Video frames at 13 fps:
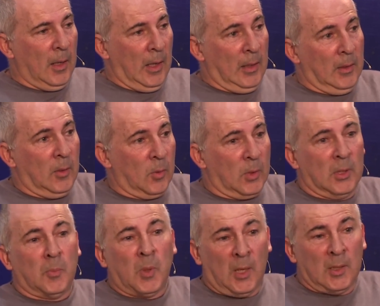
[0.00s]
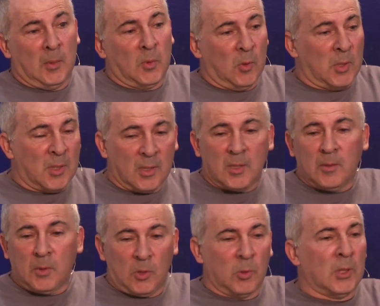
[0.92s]
and you can apply them to a
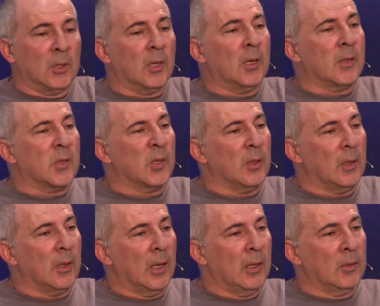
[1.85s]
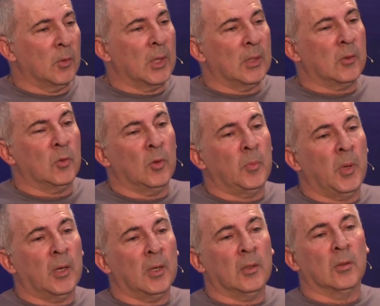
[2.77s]
system which you can really see, and you get to a
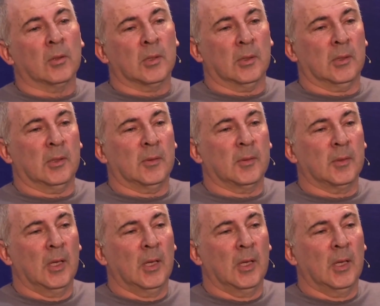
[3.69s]
paradoxes.